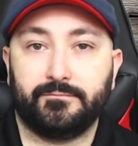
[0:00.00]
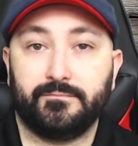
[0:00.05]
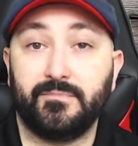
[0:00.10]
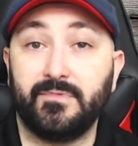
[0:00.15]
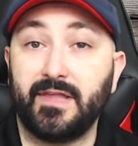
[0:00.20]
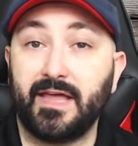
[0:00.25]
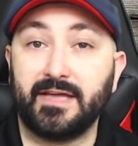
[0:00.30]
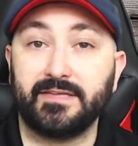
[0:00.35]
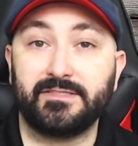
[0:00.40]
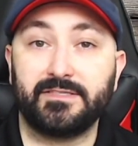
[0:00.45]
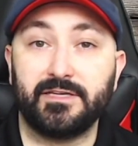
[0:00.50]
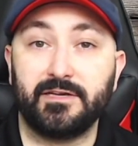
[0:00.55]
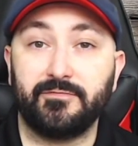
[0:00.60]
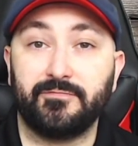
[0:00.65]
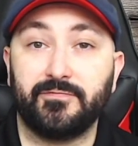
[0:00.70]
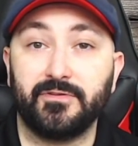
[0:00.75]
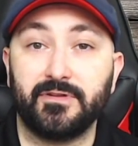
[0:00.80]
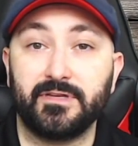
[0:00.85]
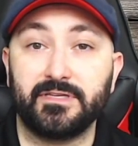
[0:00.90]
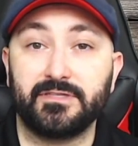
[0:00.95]
And that's it
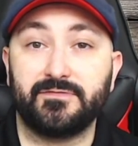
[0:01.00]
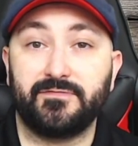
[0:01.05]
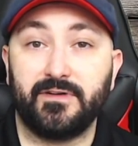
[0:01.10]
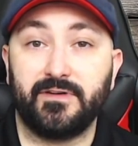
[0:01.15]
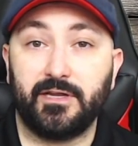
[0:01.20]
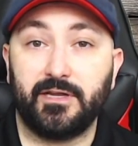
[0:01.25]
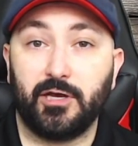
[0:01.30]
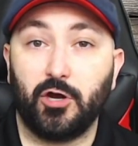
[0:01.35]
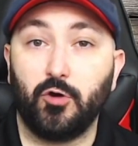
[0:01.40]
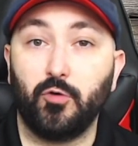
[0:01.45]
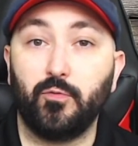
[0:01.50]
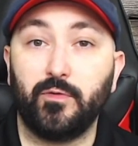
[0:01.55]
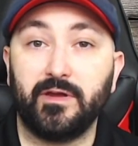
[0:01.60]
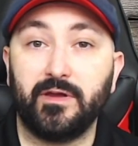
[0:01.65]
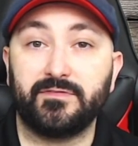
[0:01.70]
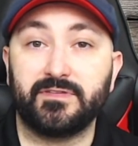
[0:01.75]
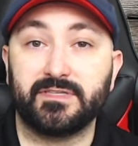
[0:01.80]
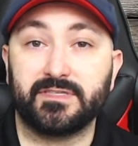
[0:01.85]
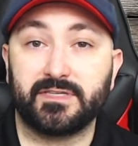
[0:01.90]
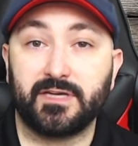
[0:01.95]
for this video.
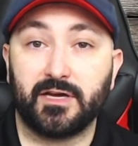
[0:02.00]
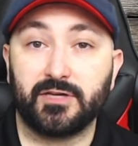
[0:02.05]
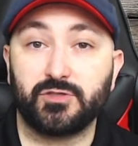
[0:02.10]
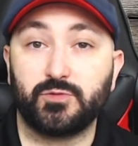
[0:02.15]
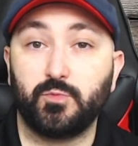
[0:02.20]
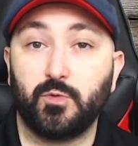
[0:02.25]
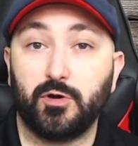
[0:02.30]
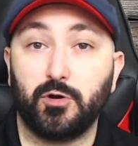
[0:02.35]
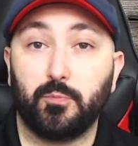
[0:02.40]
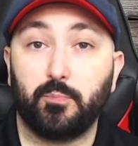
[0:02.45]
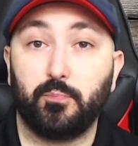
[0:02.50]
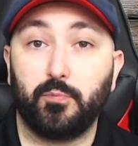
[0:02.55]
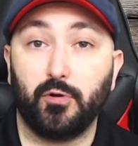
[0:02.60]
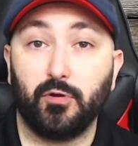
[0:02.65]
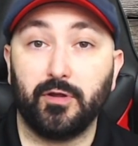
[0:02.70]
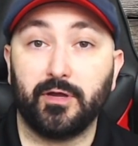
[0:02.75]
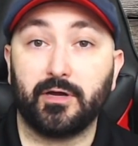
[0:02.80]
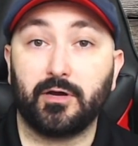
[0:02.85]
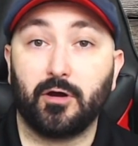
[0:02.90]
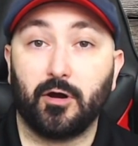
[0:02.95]
We've discussed what a
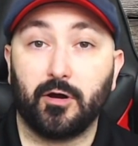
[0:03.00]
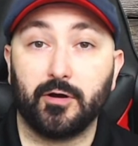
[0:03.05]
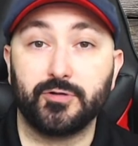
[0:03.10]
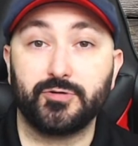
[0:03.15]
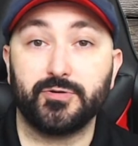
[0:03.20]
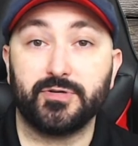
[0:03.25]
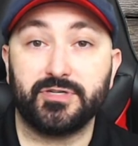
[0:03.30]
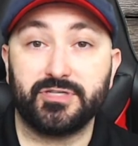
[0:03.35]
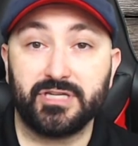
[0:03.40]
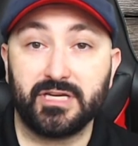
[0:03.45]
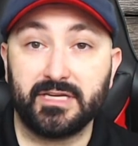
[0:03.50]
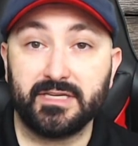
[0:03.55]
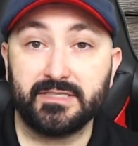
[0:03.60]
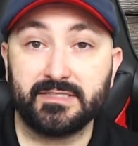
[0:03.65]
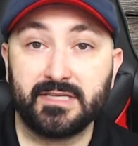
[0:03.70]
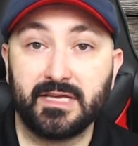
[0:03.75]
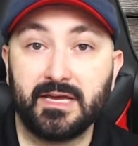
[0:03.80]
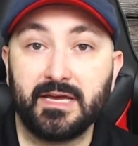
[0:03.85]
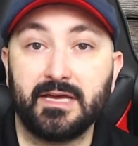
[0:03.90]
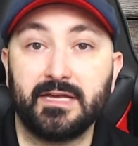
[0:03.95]
bullet cartridge
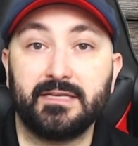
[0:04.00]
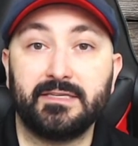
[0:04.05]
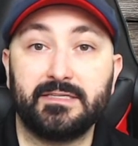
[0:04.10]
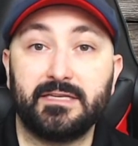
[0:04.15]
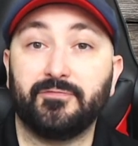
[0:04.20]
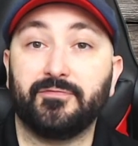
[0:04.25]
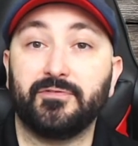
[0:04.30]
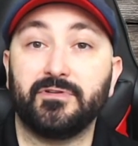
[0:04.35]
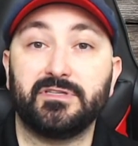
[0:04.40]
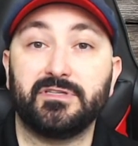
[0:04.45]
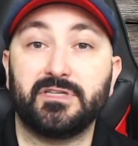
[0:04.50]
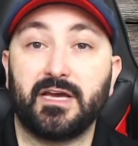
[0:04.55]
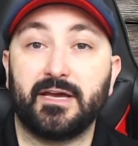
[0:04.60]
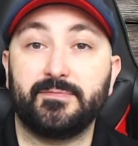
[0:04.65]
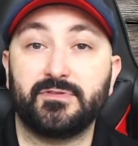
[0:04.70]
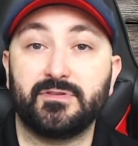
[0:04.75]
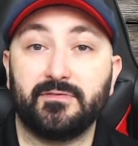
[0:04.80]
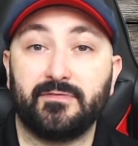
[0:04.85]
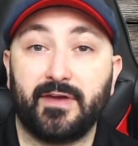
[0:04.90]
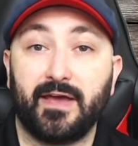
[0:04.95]
is, different
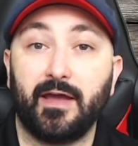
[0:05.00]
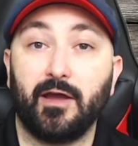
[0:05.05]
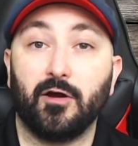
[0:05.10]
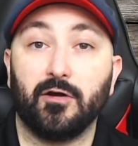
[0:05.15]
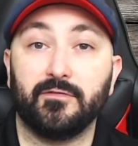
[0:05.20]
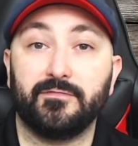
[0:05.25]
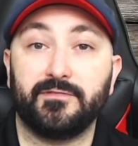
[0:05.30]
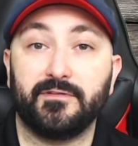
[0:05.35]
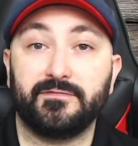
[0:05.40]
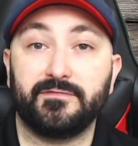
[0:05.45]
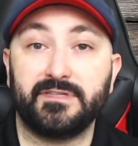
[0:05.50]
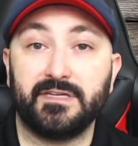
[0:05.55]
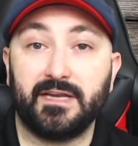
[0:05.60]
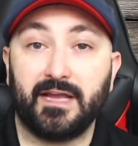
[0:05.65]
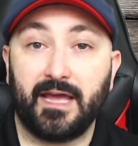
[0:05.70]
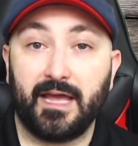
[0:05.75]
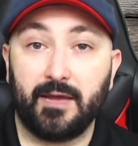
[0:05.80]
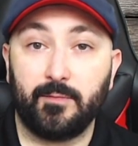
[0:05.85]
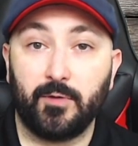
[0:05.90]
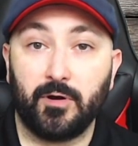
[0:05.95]
types of AR-15
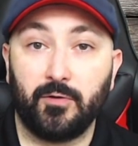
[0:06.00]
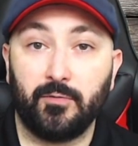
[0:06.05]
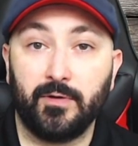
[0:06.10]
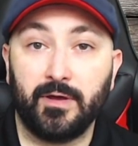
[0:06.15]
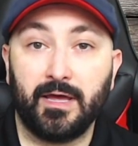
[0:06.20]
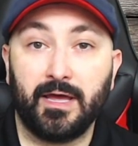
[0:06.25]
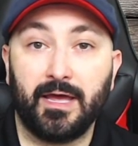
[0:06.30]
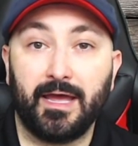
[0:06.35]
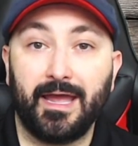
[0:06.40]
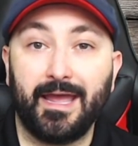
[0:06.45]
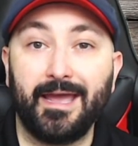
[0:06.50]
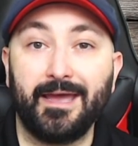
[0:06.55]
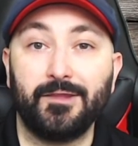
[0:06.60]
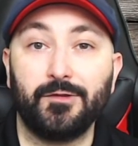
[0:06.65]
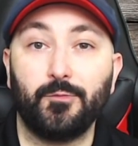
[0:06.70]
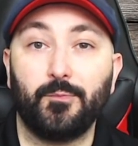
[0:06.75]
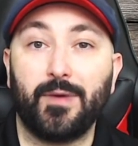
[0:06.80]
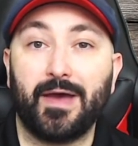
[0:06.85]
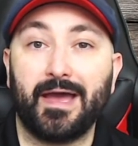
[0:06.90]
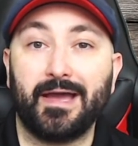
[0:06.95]
ammo, and
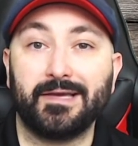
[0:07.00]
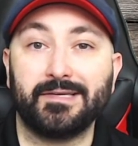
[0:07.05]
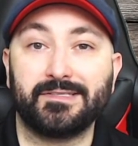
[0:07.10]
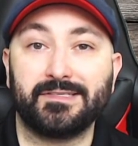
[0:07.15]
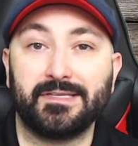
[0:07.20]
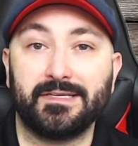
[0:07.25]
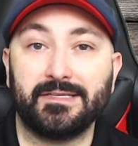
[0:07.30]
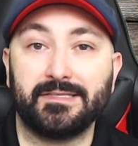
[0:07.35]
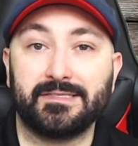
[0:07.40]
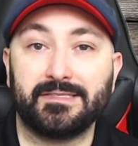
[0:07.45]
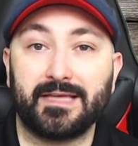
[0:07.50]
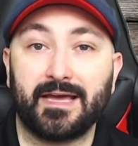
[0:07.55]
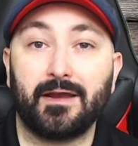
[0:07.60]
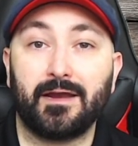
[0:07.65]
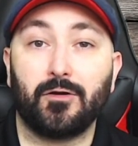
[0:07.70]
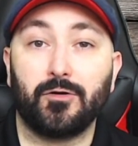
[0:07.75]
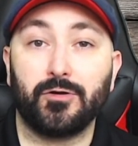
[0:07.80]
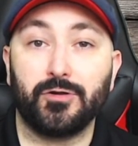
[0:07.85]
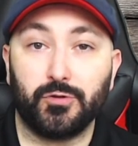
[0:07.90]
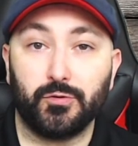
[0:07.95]
the magazines that
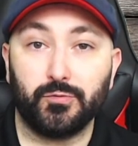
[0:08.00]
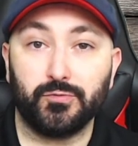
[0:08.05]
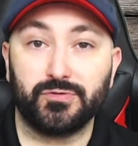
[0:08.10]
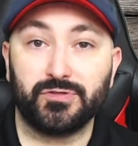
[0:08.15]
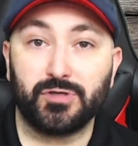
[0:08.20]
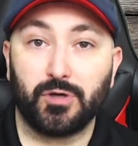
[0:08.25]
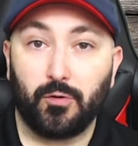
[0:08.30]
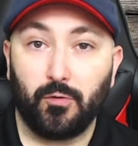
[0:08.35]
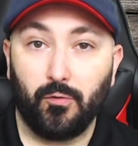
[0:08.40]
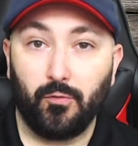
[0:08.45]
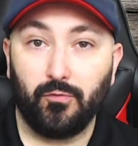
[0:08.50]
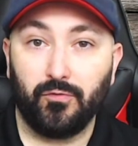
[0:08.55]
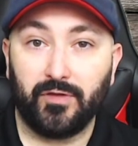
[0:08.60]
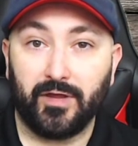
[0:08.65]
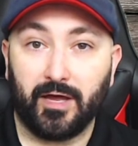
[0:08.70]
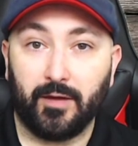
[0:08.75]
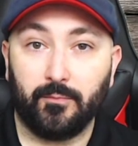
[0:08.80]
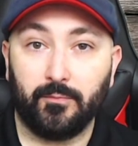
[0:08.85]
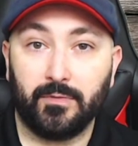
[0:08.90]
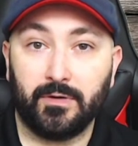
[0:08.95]
are used to hold
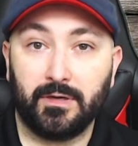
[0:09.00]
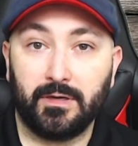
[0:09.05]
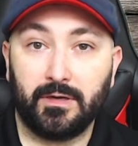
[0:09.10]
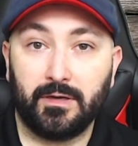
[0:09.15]
them.